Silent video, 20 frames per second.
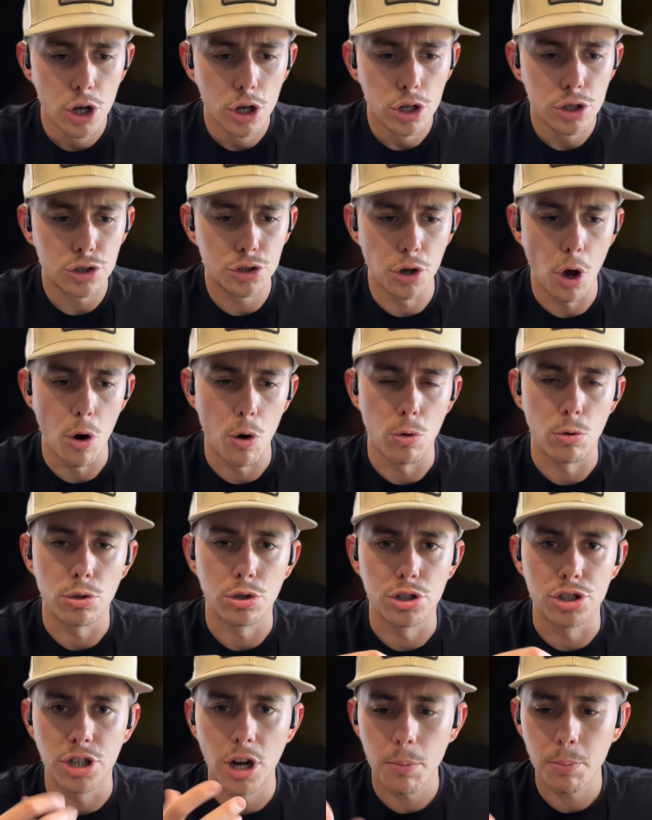So
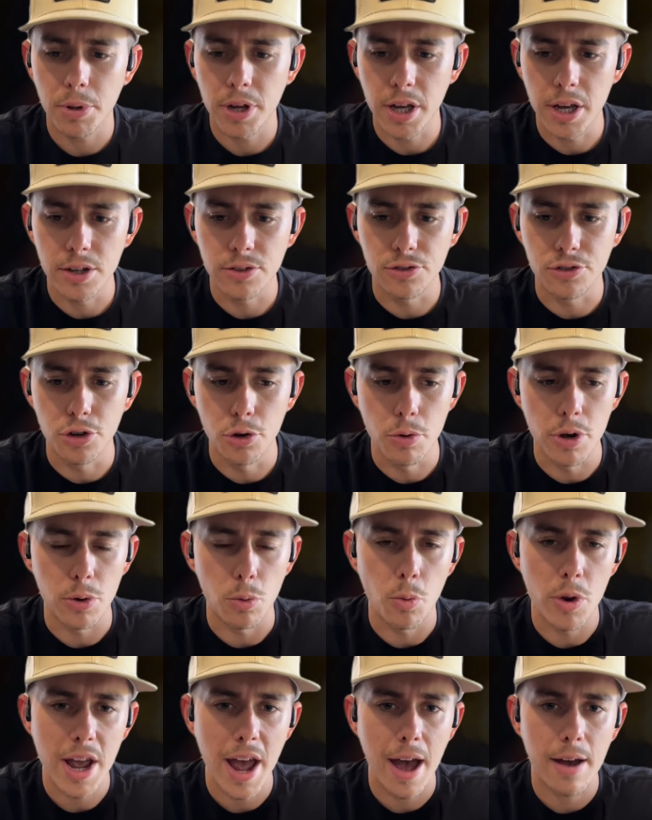jumping into it,
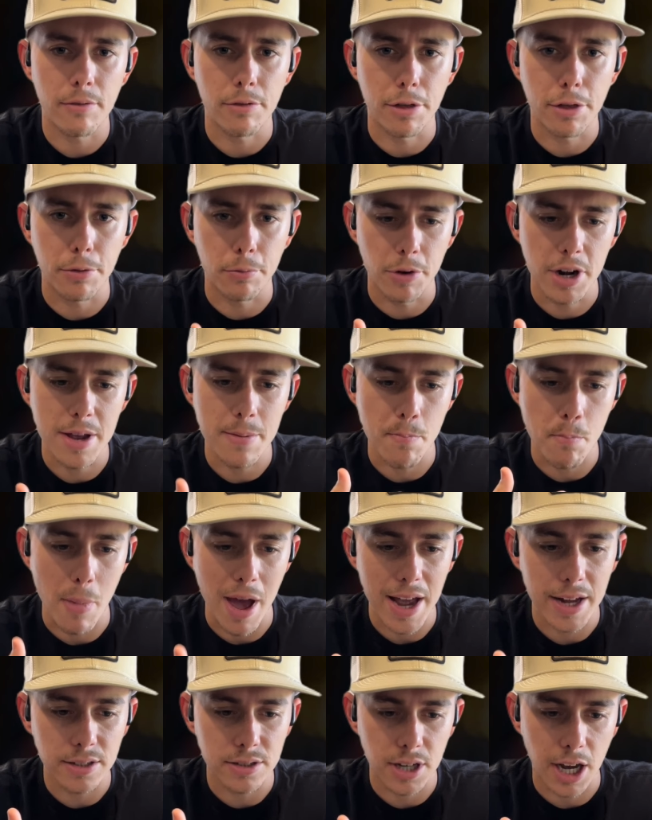we have three
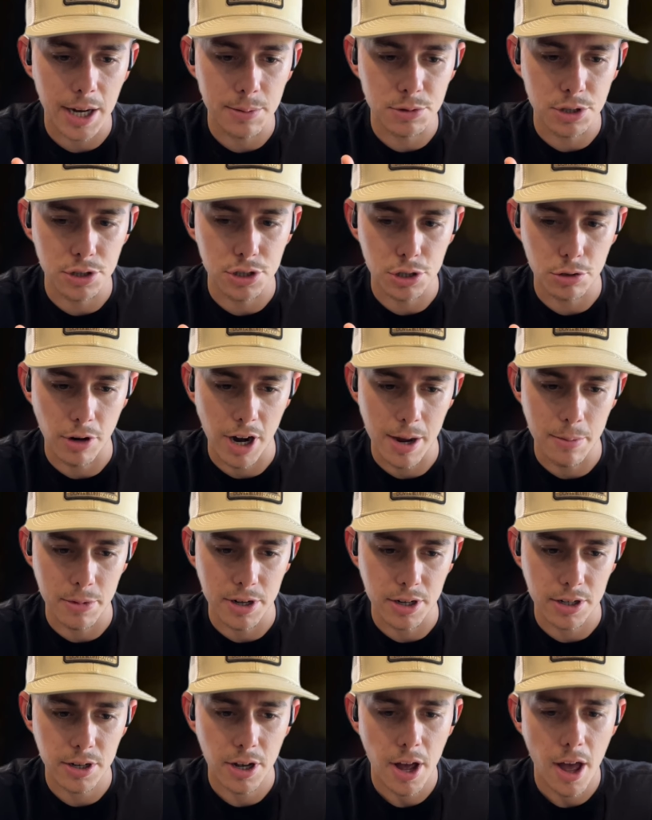main types of
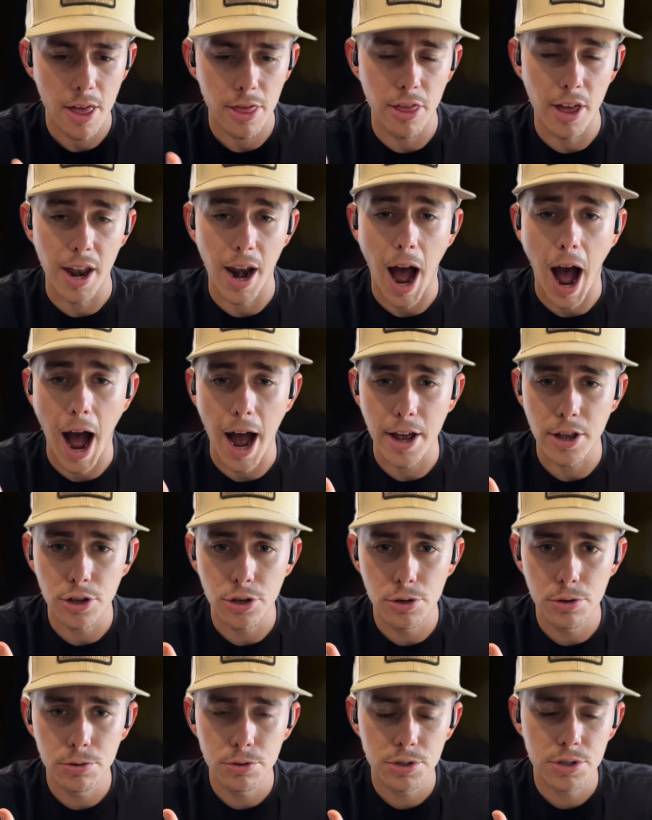ceramic that I
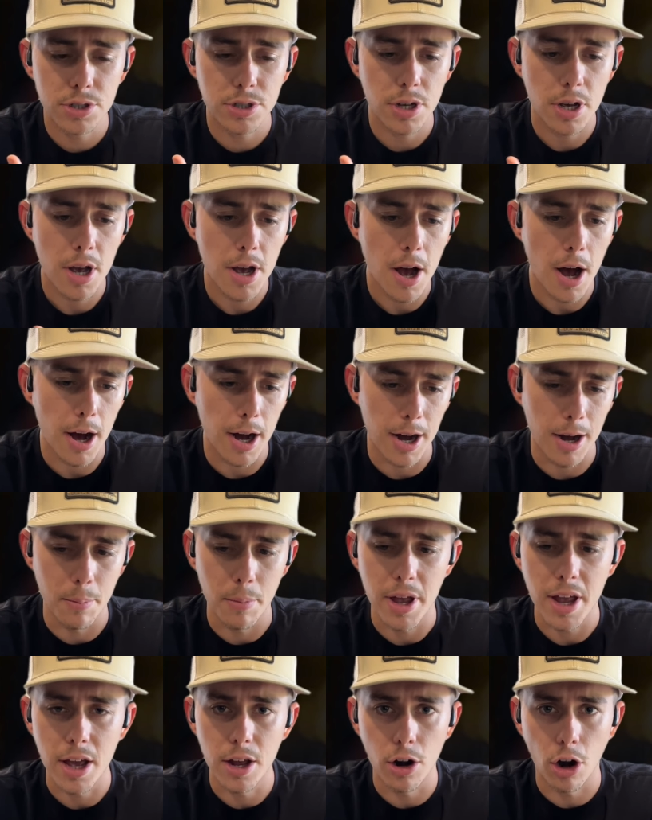use
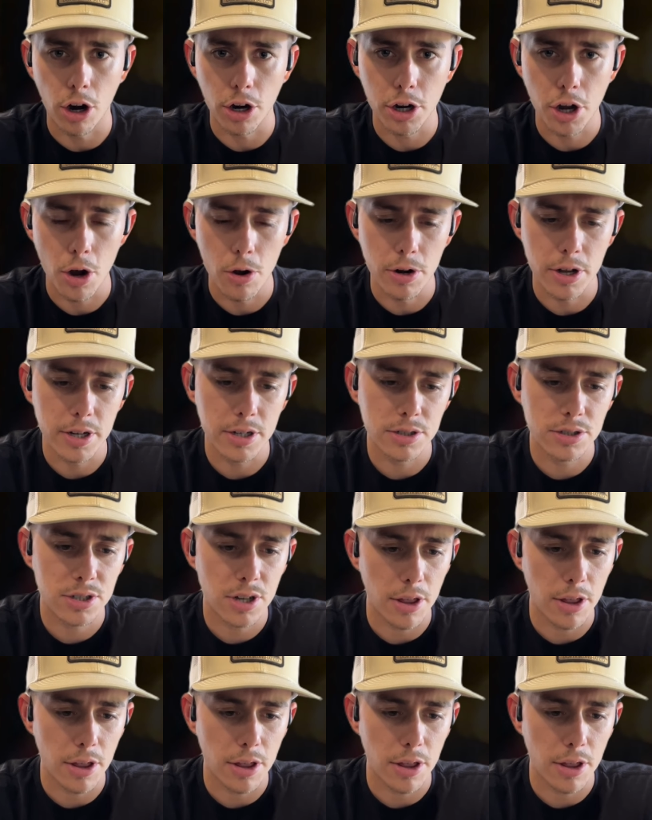in our coatings.